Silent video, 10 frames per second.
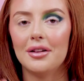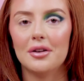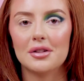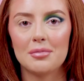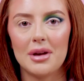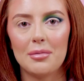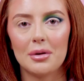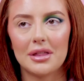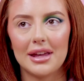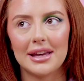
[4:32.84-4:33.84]
Loads of
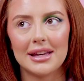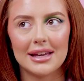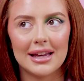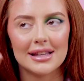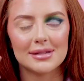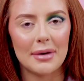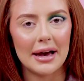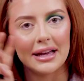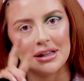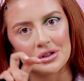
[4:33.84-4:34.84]
people think it's my
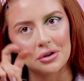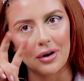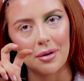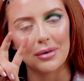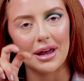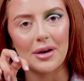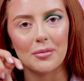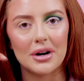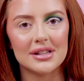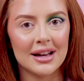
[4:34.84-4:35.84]
Instagram name,
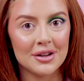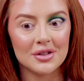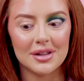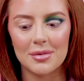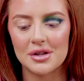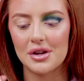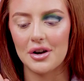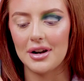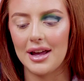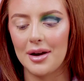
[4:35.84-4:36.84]
but it's actually my
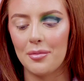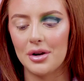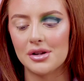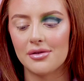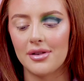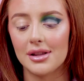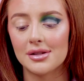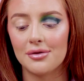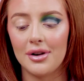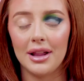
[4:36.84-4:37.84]
surname, which
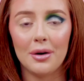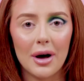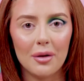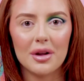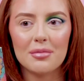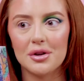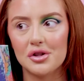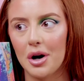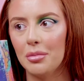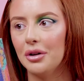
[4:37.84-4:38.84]
fits really well with my
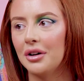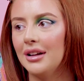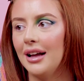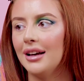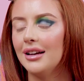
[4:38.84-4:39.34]
job, luckily.